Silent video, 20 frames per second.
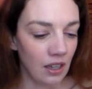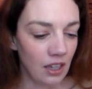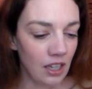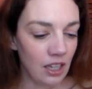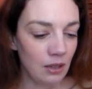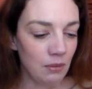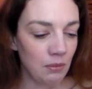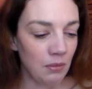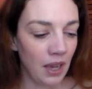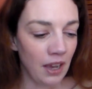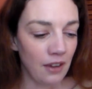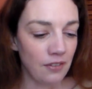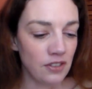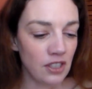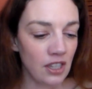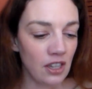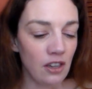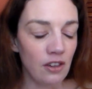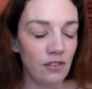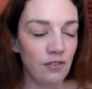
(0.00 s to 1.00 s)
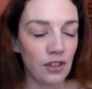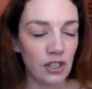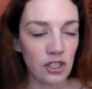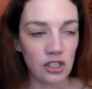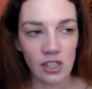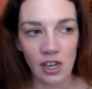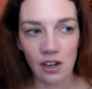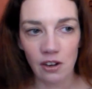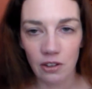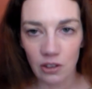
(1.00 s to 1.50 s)
After her
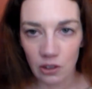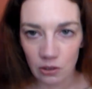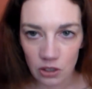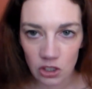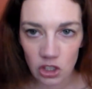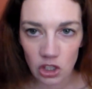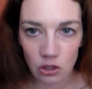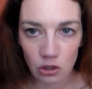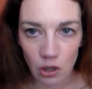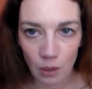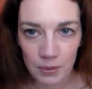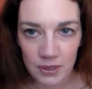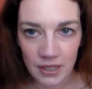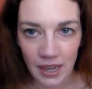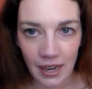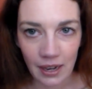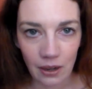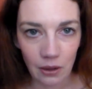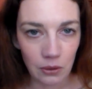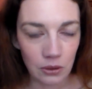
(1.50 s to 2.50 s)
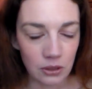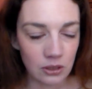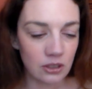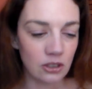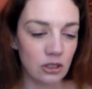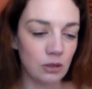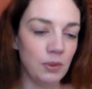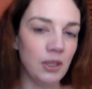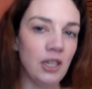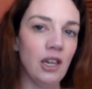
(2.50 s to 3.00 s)
first year at uni, she drops out
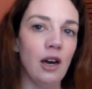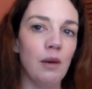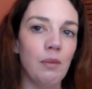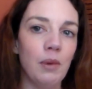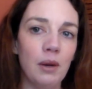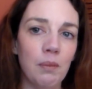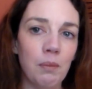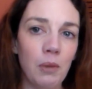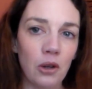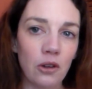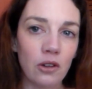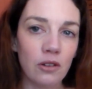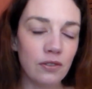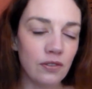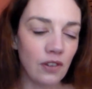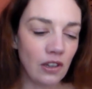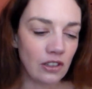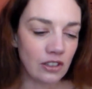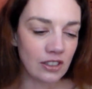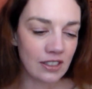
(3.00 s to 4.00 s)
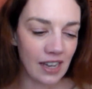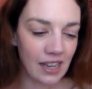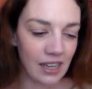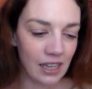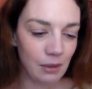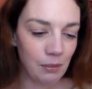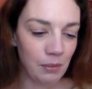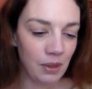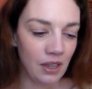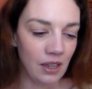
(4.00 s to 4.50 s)
to become a model full
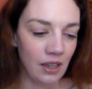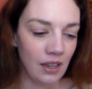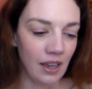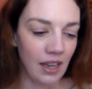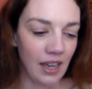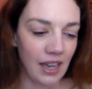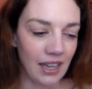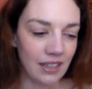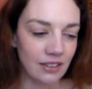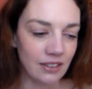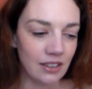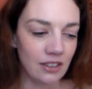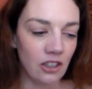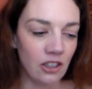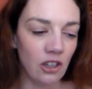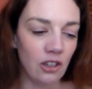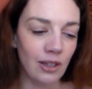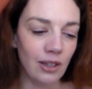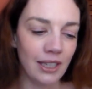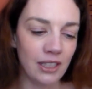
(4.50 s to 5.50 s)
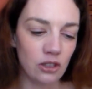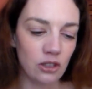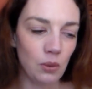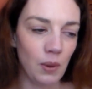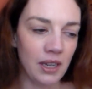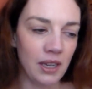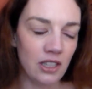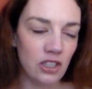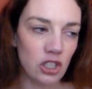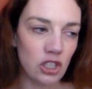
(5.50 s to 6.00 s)
time, and in her late
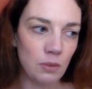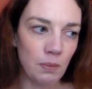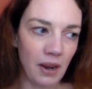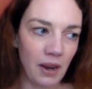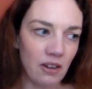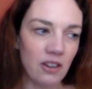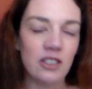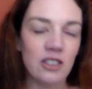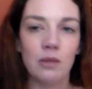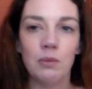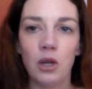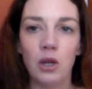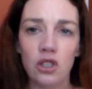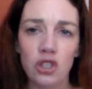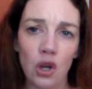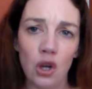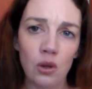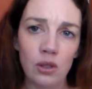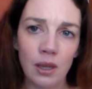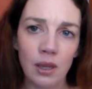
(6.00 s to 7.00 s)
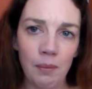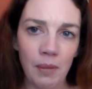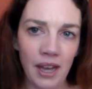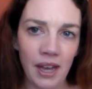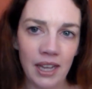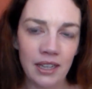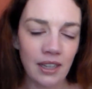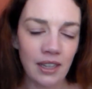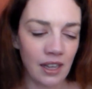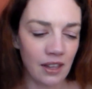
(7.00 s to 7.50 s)
20s, she marries a much older
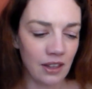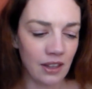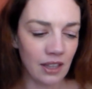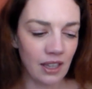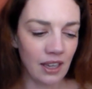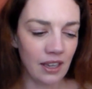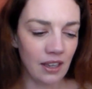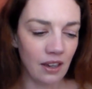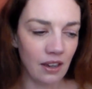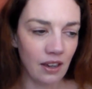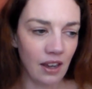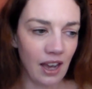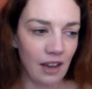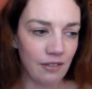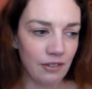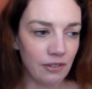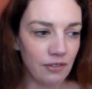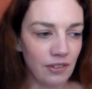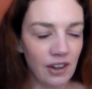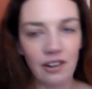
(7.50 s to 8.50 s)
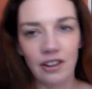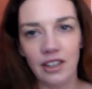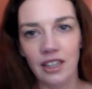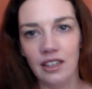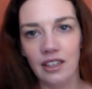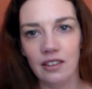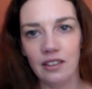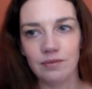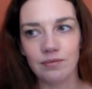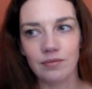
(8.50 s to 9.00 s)
man, and they have a
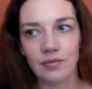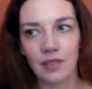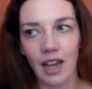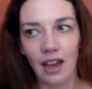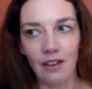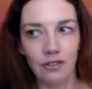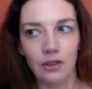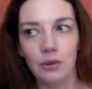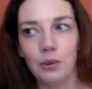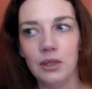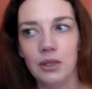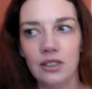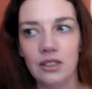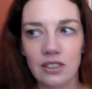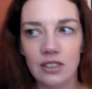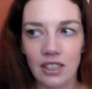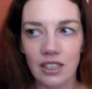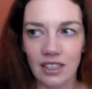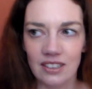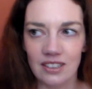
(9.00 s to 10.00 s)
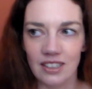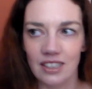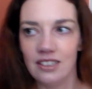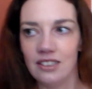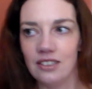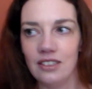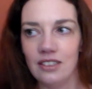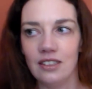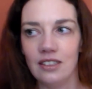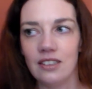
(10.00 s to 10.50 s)
very affluent
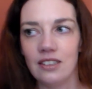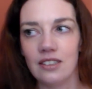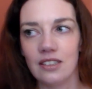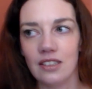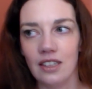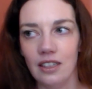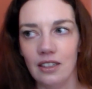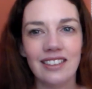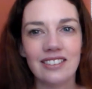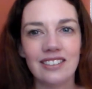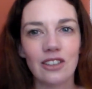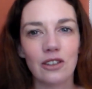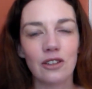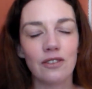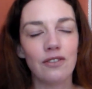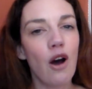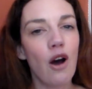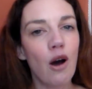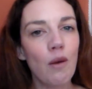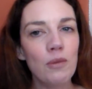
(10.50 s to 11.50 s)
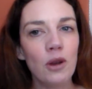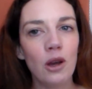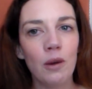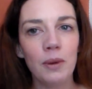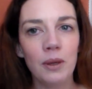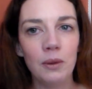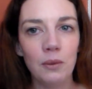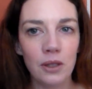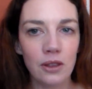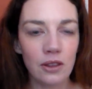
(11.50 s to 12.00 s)
existence, sort of
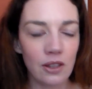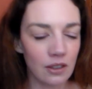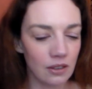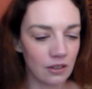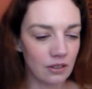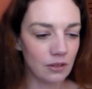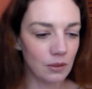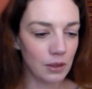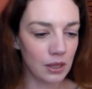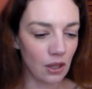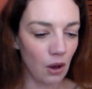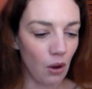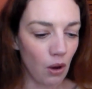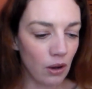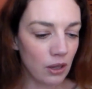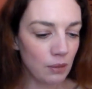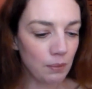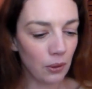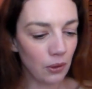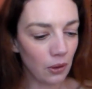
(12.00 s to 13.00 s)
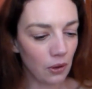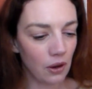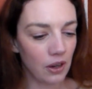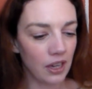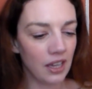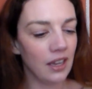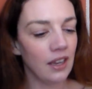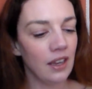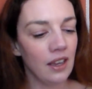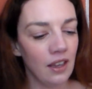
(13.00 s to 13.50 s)
hobnobbing with the hoi
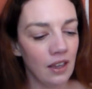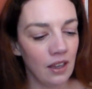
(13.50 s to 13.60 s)
polloi.